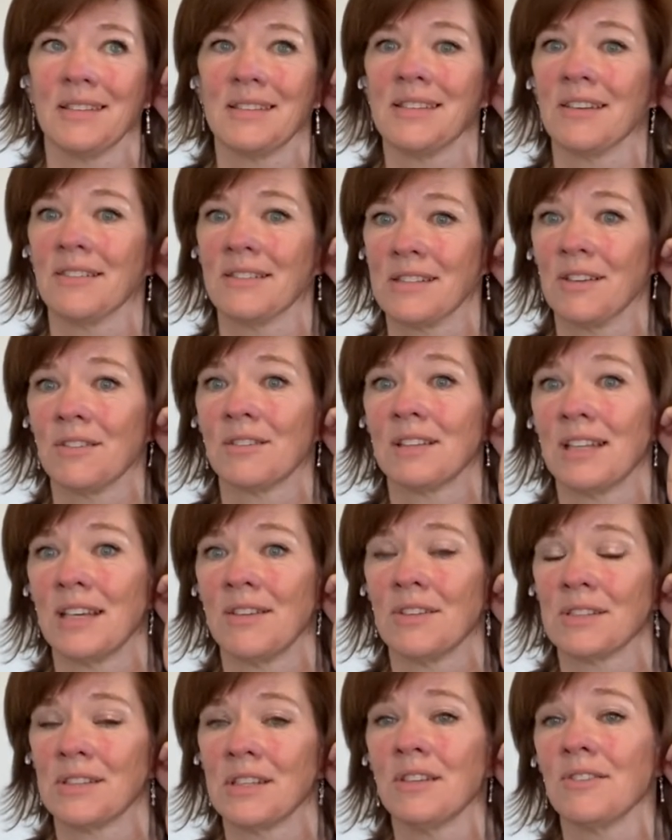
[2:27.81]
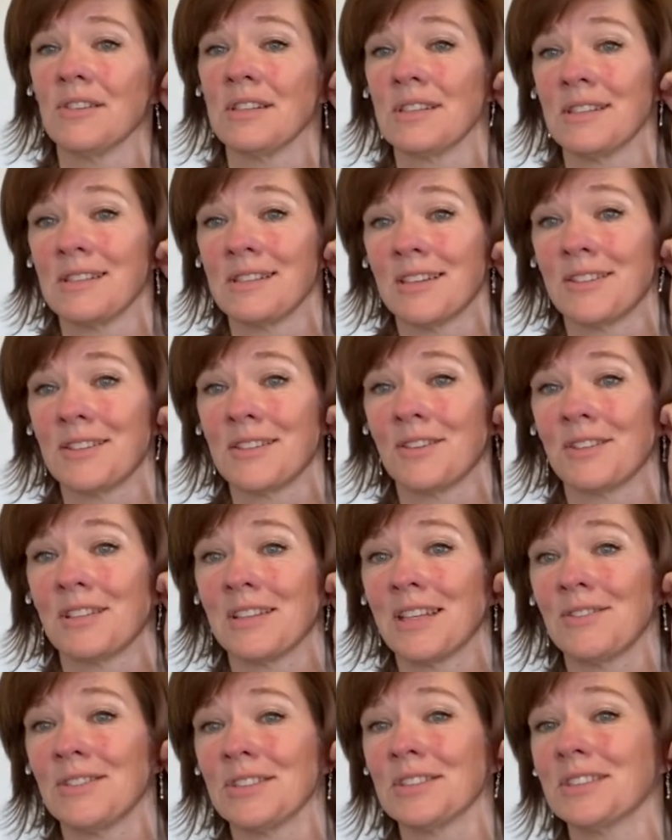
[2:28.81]
serotonin levels, increasing serotonin
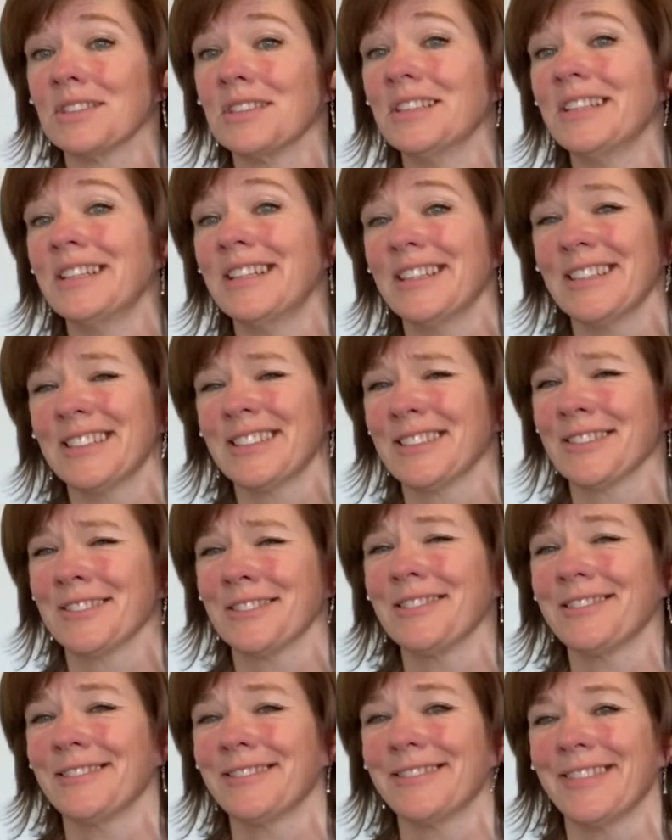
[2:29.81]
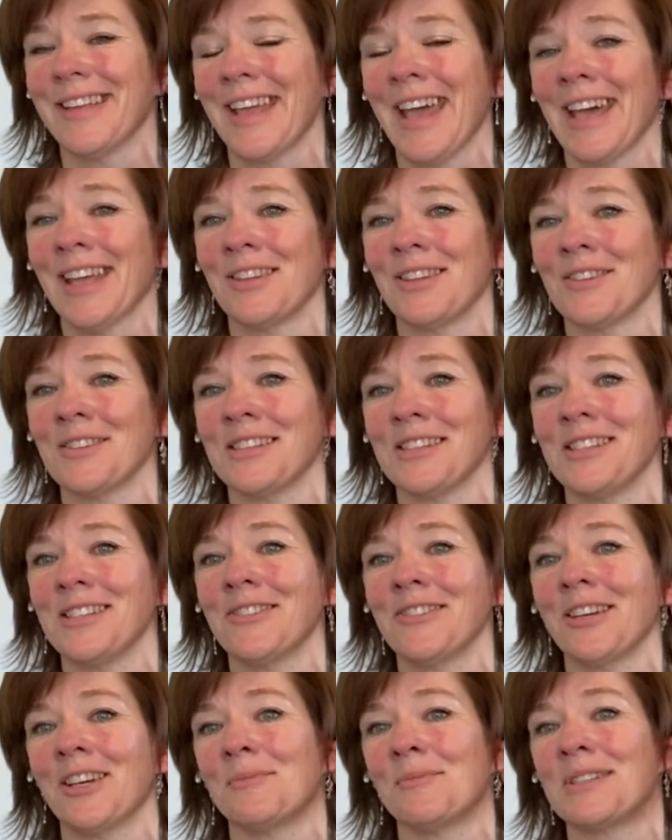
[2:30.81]
levels. So add those into
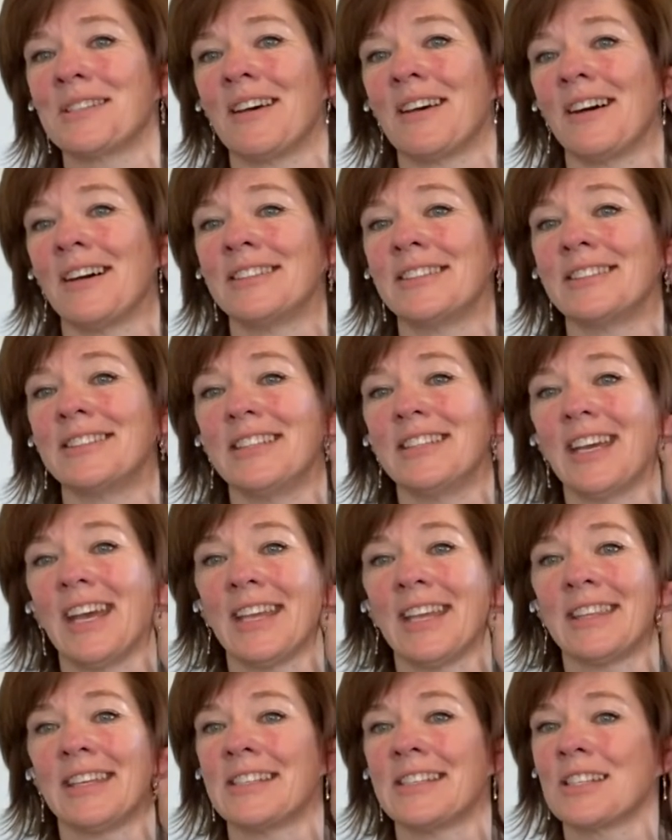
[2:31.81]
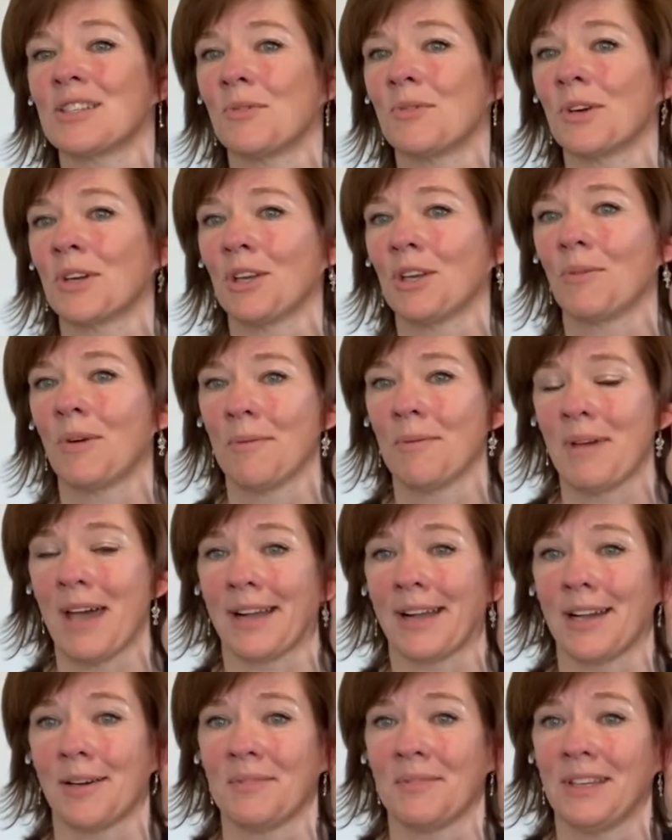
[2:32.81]
your ear massage, and then just work your way
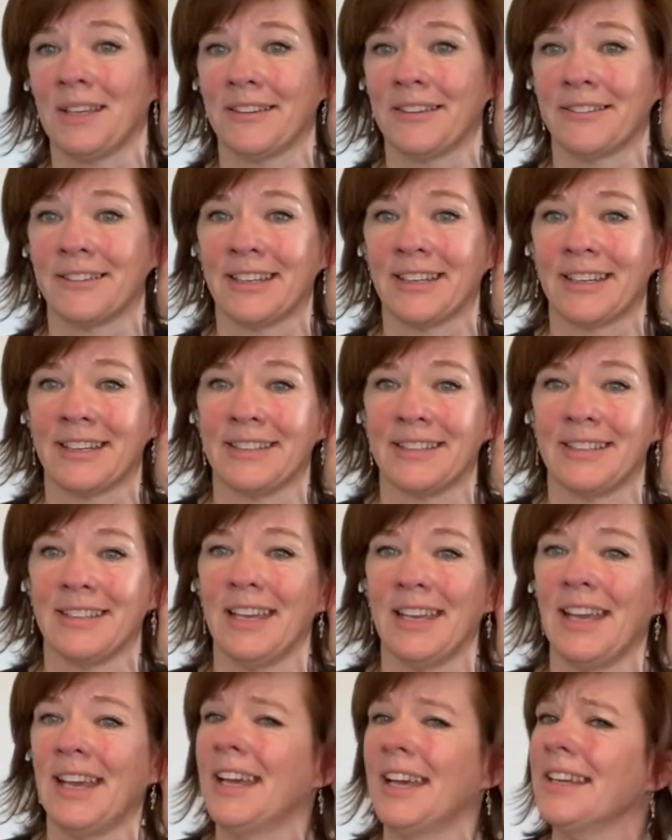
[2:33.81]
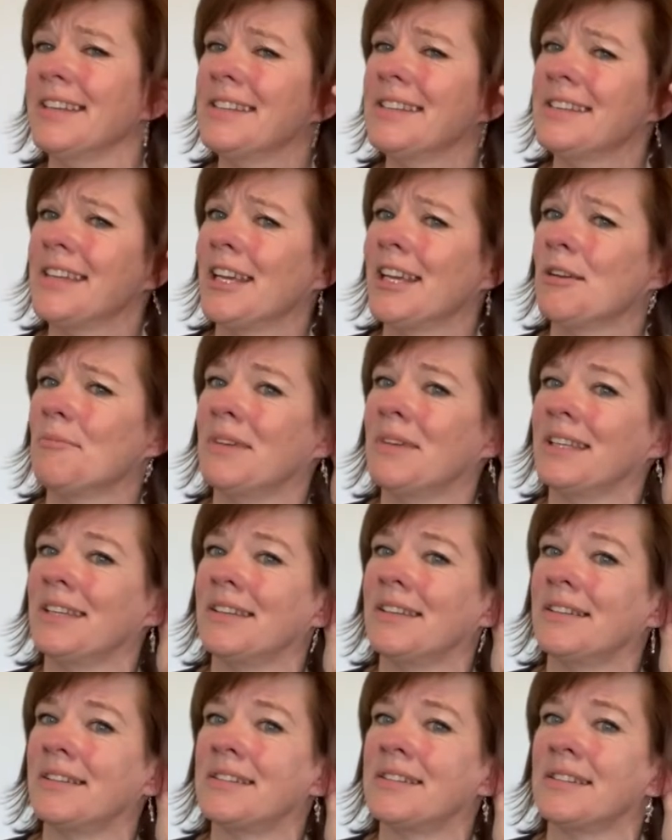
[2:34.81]
back up the ear again. Just take a
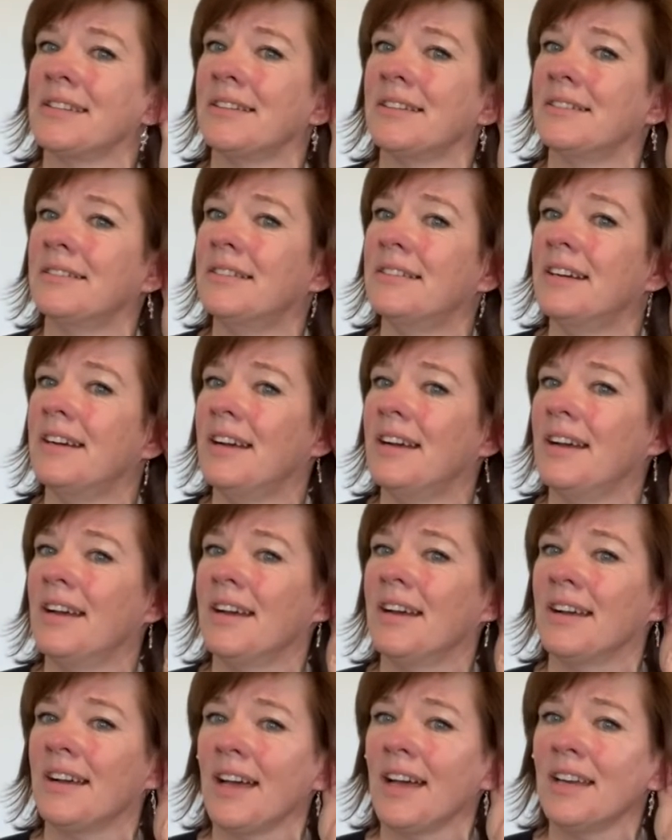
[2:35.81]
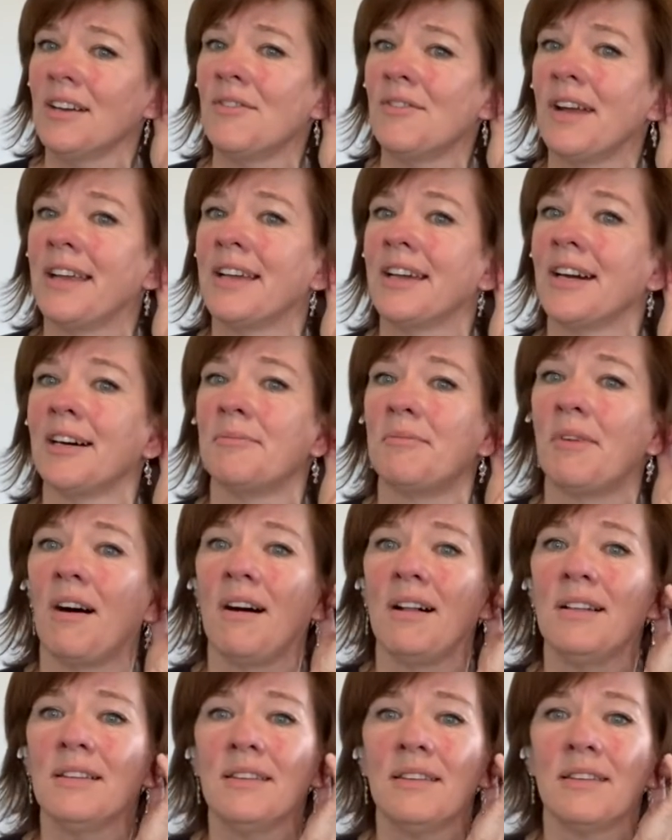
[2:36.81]
minute or two and kind of wake up
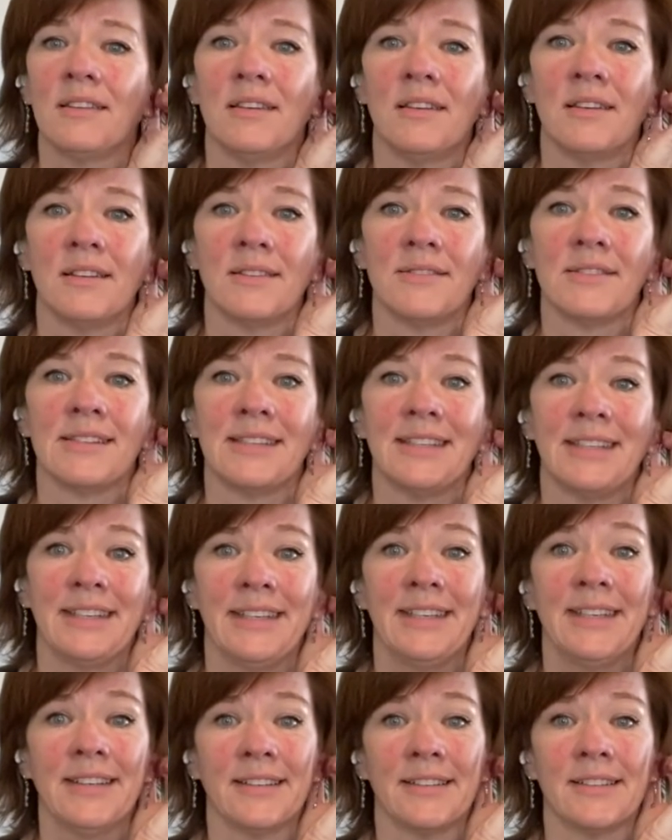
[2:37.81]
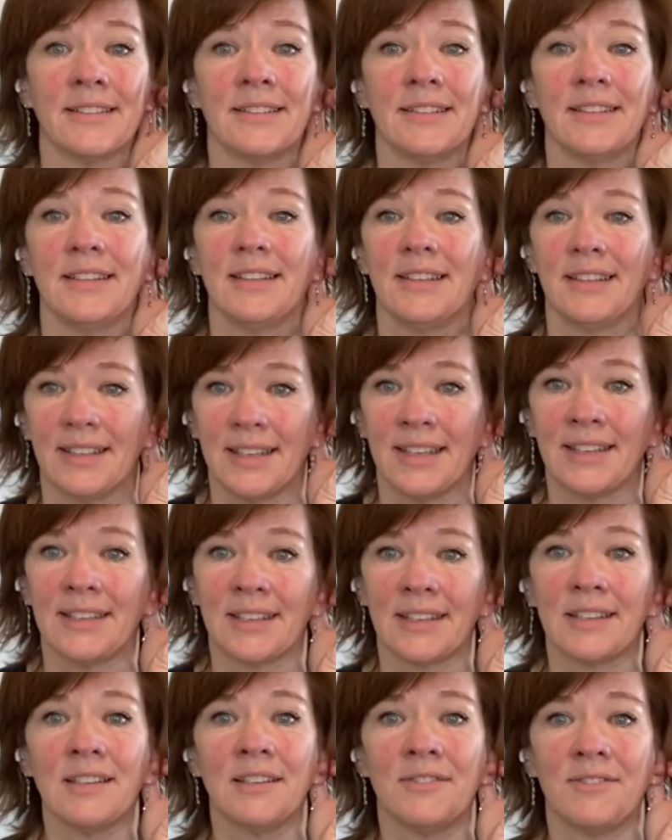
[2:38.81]
all of the nerves in the ear, and
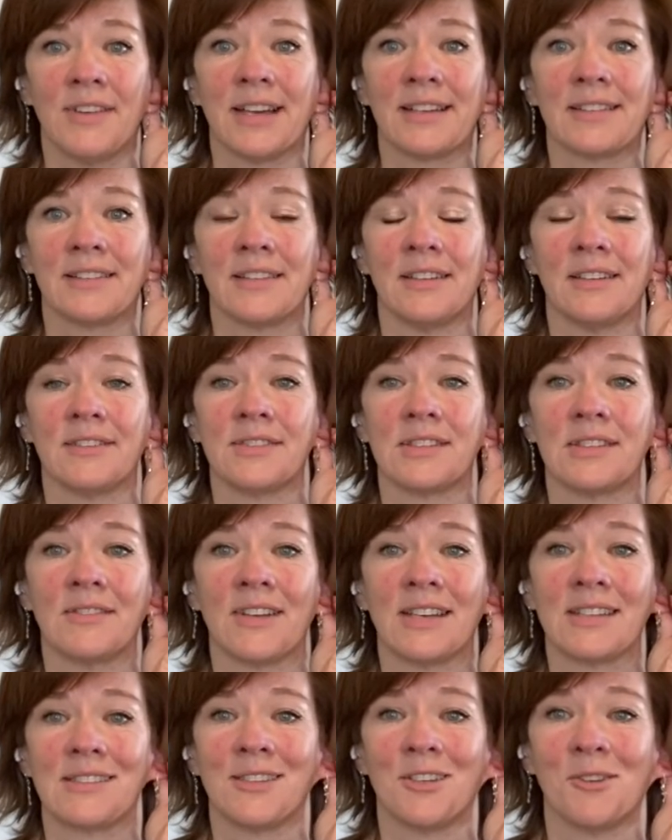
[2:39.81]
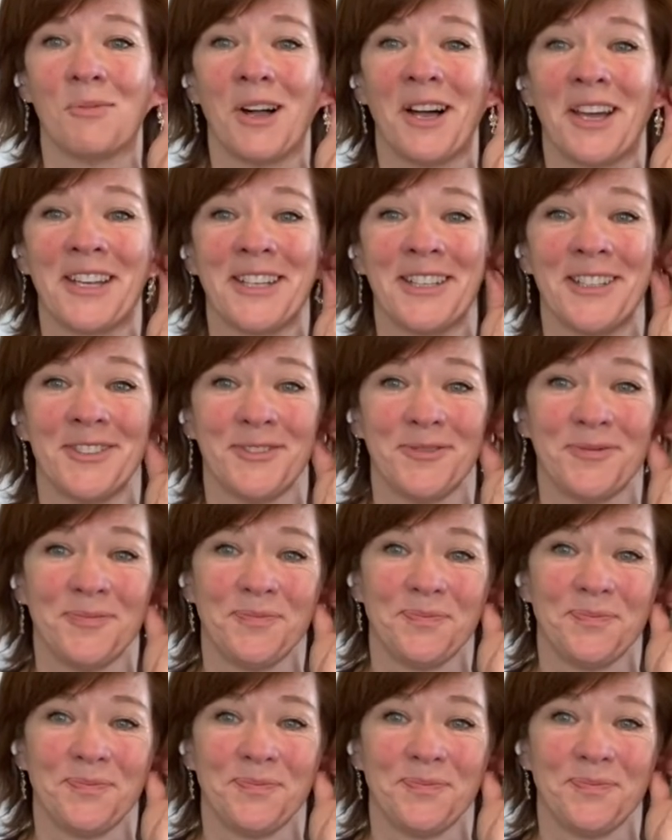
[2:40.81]
that'll affect the nerves in the rest of your body.